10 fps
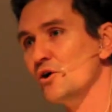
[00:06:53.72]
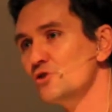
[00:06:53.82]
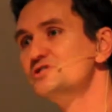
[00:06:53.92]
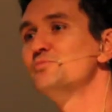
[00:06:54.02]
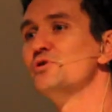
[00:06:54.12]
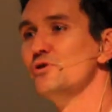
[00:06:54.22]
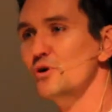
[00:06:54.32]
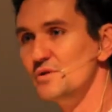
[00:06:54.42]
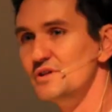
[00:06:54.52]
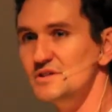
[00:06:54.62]
So an
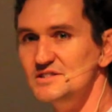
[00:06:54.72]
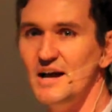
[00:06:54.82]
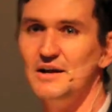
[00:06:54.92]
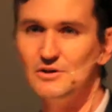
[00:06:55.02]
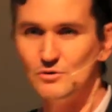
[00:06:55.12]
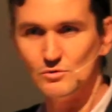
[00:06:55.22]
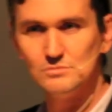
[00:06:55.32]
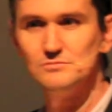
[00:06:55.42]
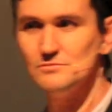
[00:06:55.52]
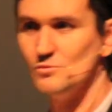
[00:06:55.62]
entrepreneur within the
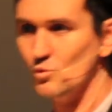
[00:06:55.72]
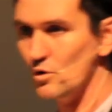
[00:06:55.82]
technical